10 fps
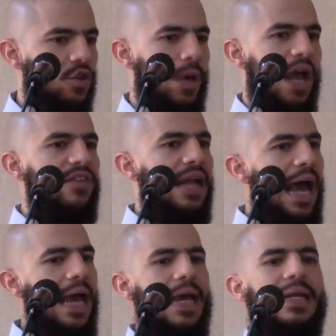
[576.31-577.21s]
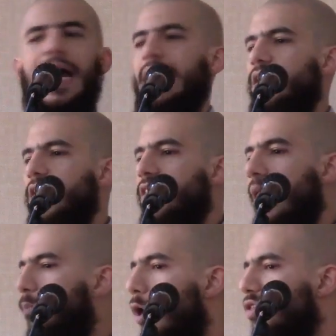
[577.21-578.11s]
So we have an ayah and a hadith
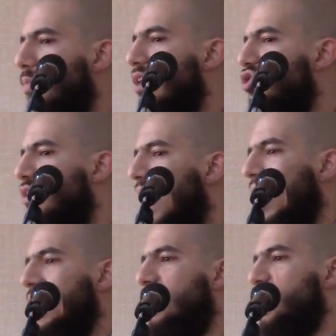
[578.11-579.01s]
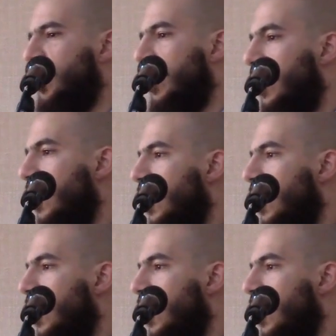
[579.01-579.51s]
that both mention that condition.